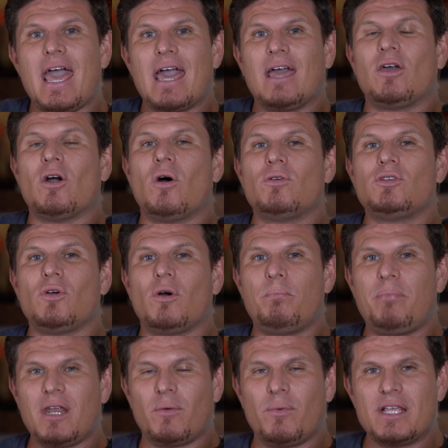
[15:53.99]
and go do a
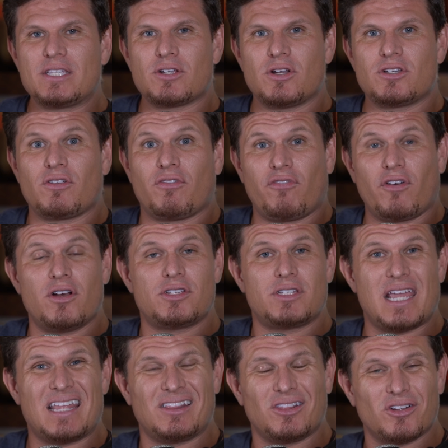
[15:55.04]
bit of research
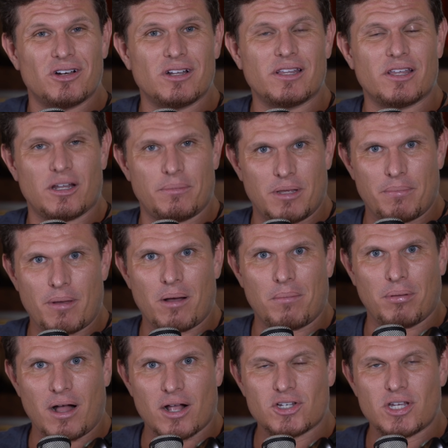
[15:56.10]
first and learn a little bit about
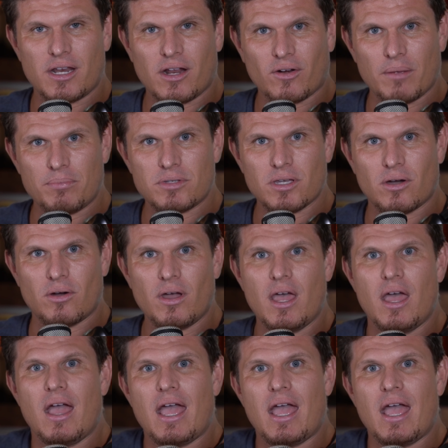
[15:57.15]
blockchain and crypto.